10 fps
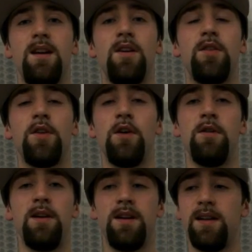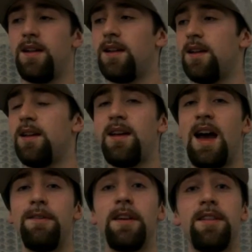So,
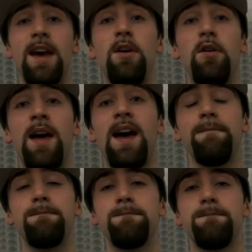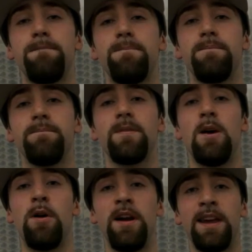having said all that, I
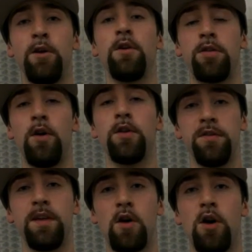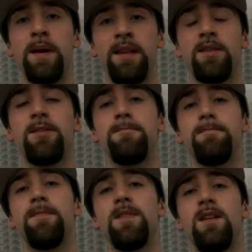want to hear your thoughts in the comments.
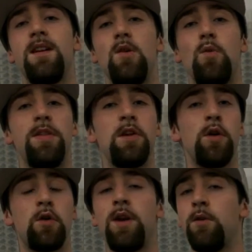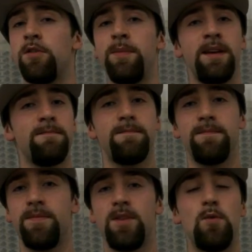Whether you agree with me,
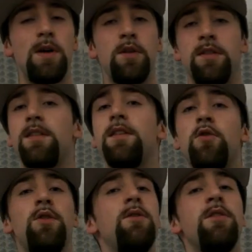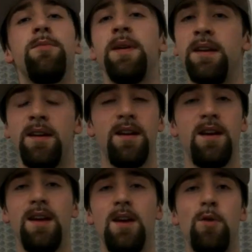whether you disagree with me,
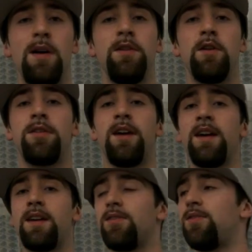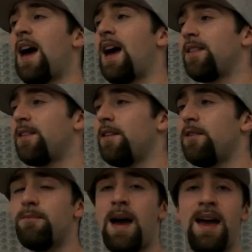whether you think that
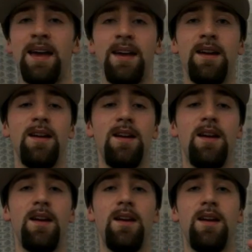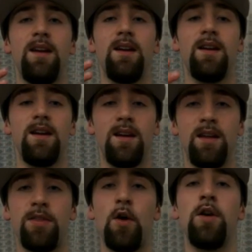my
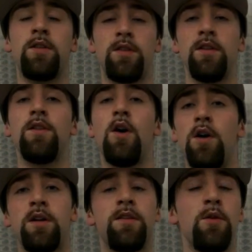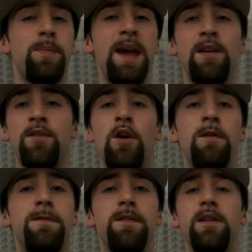thoughts and talks are based
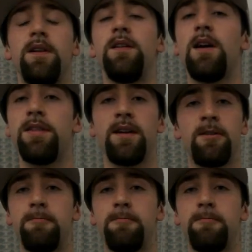off nothing.